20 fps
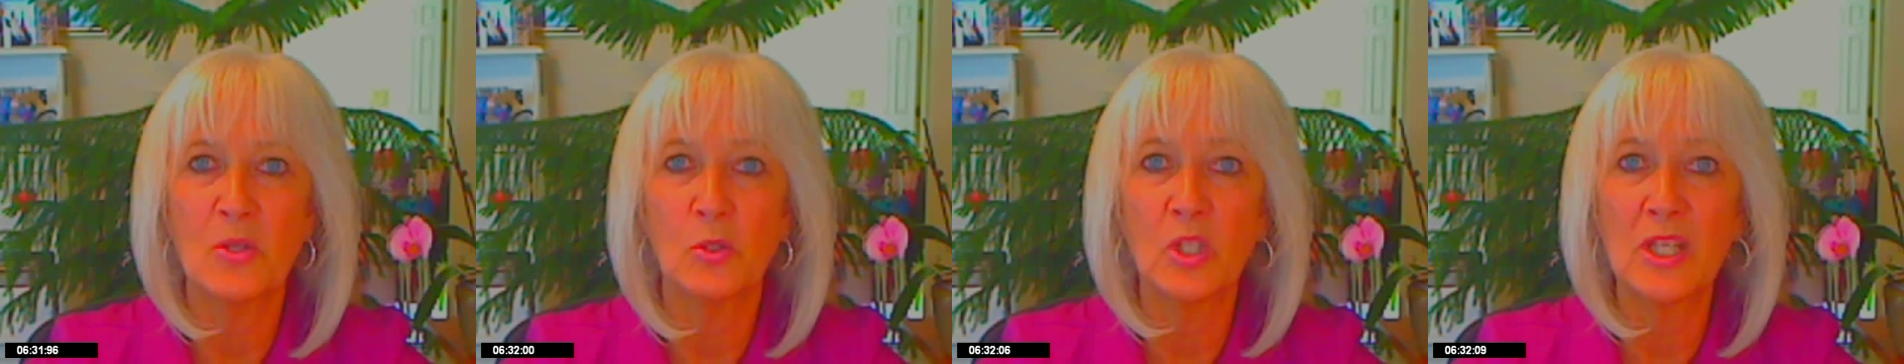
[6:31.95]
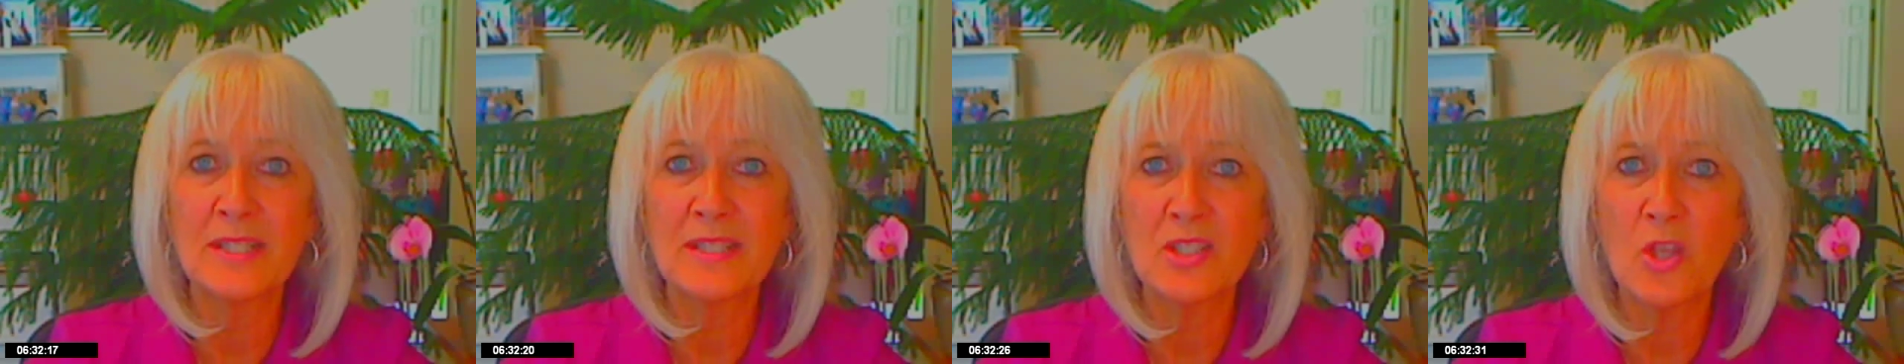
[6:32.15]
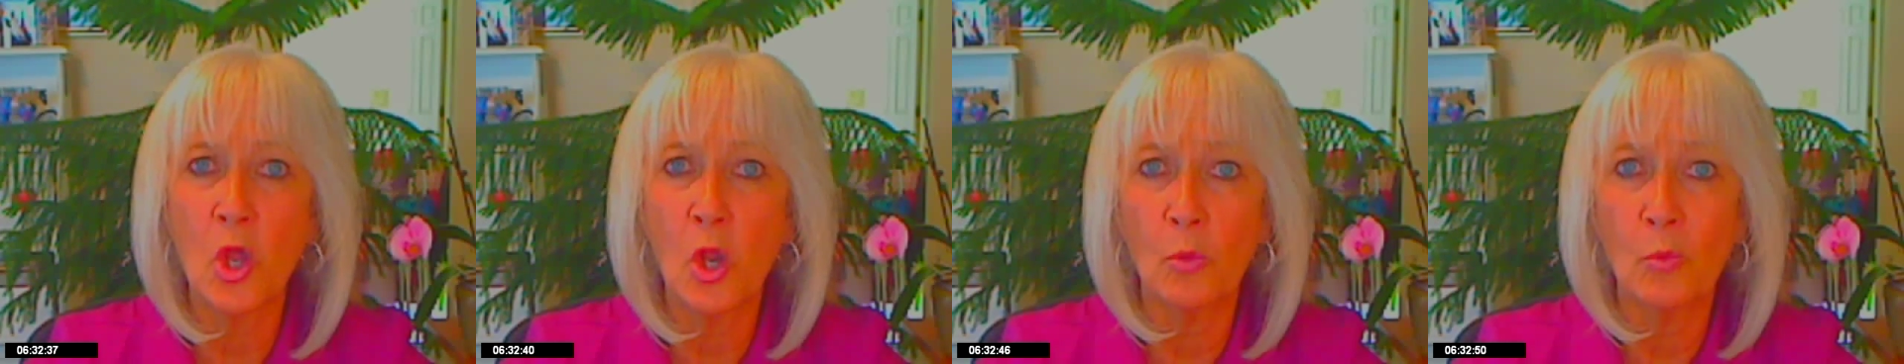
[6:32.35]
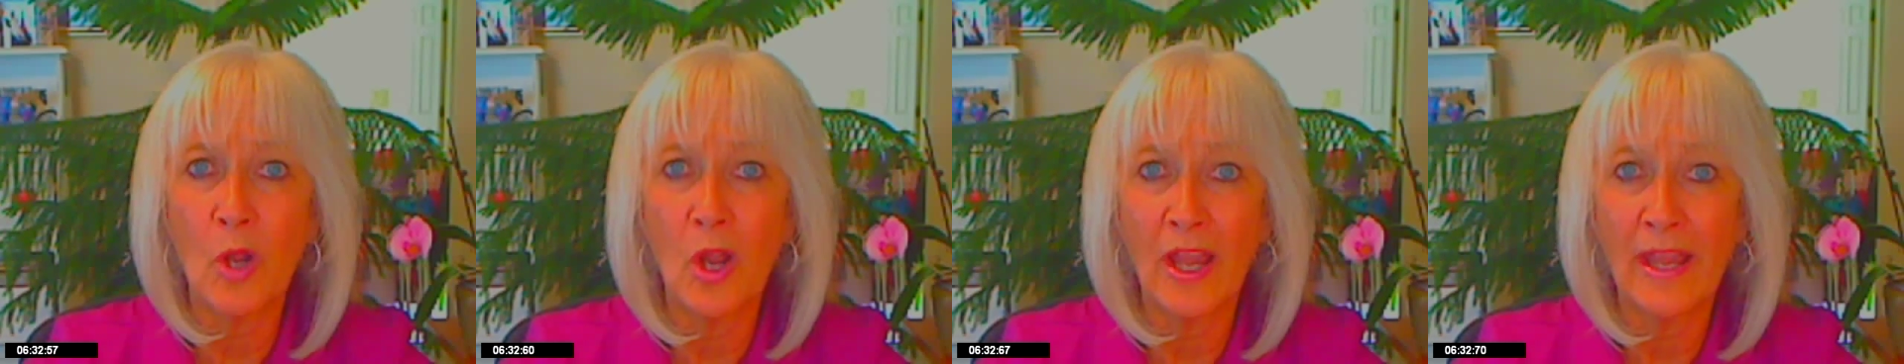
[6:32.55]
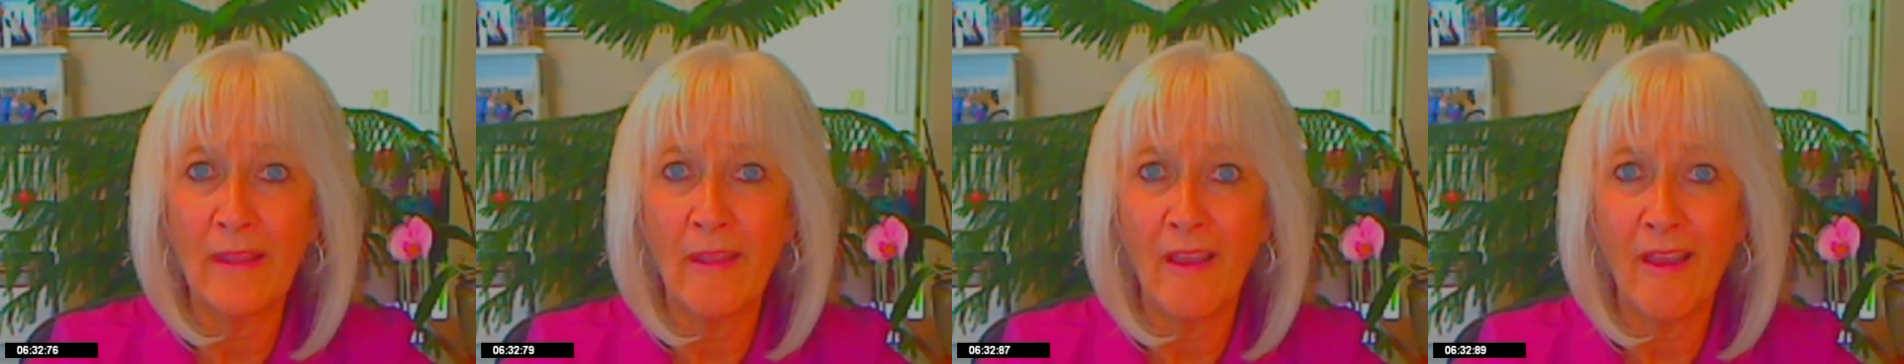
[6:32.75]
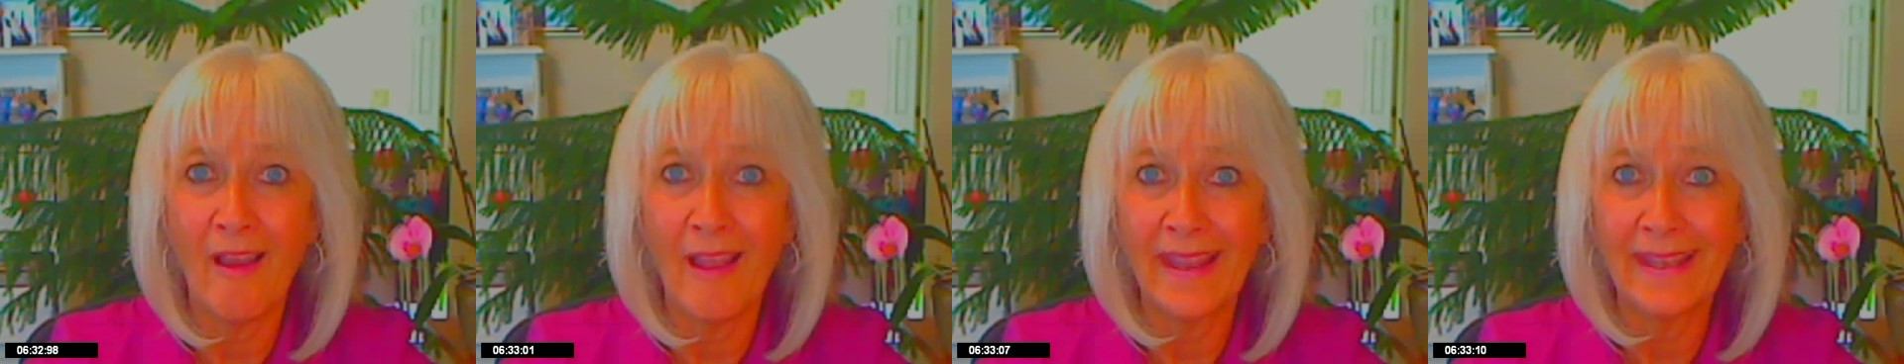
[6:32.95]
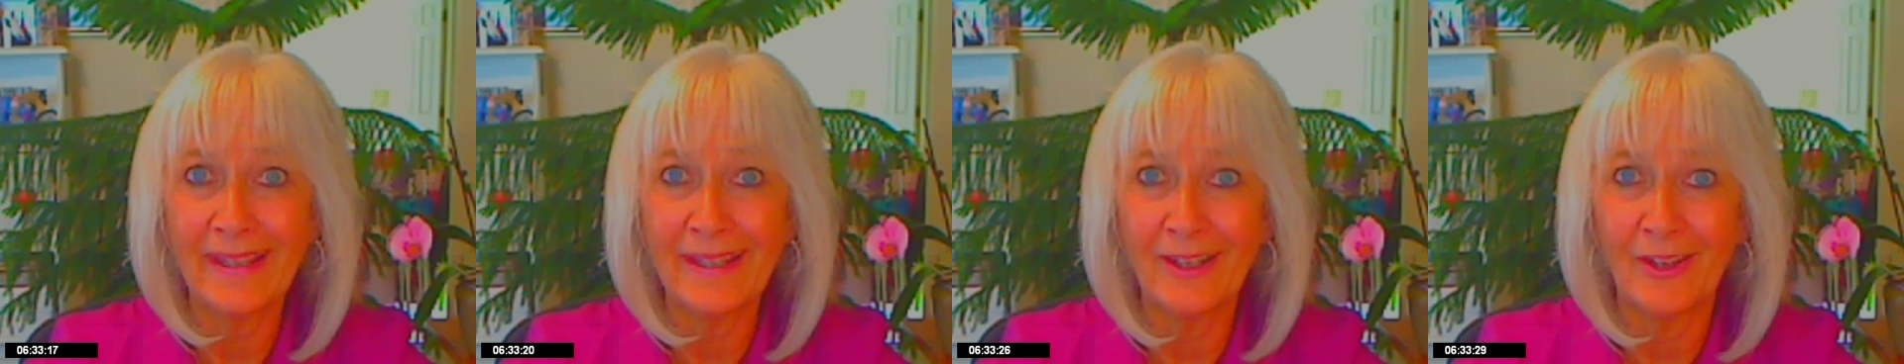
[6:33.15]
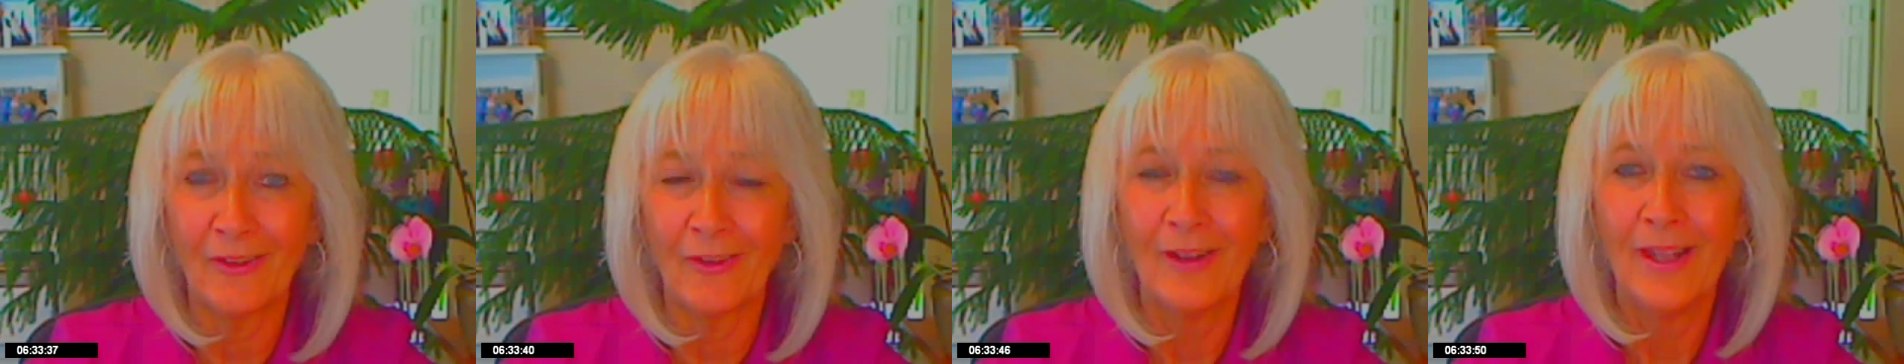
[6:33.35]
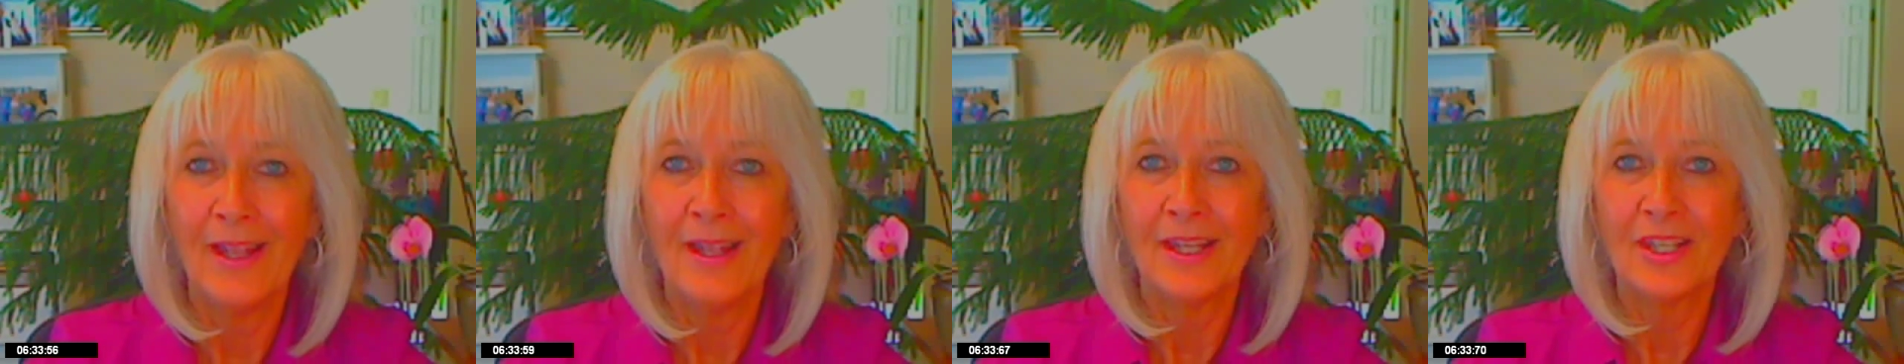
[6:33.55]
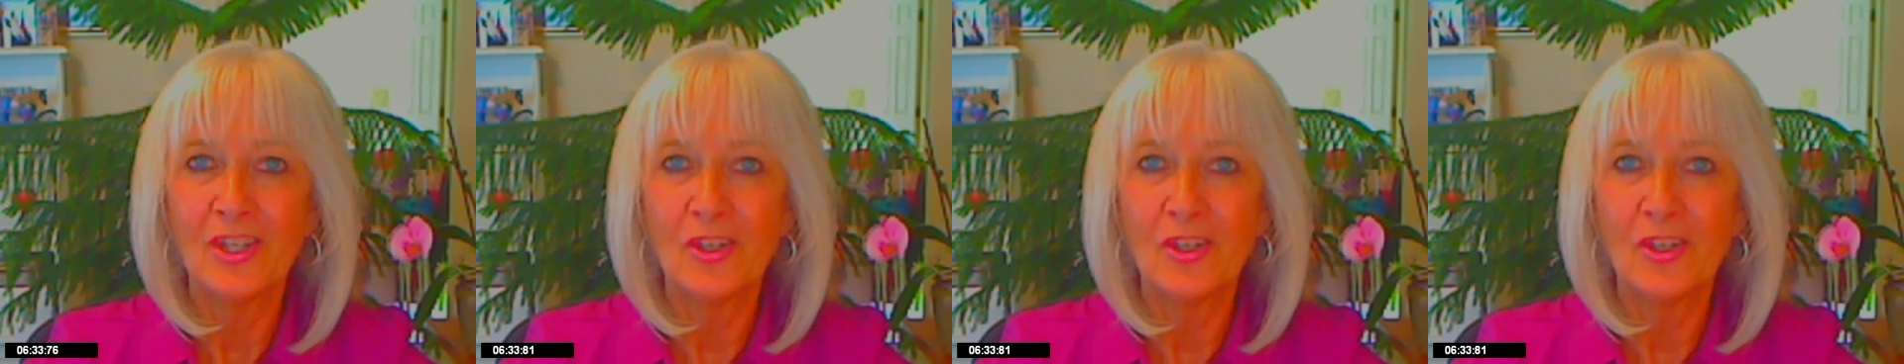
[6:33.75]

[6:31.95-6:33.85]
So let's all ride high here.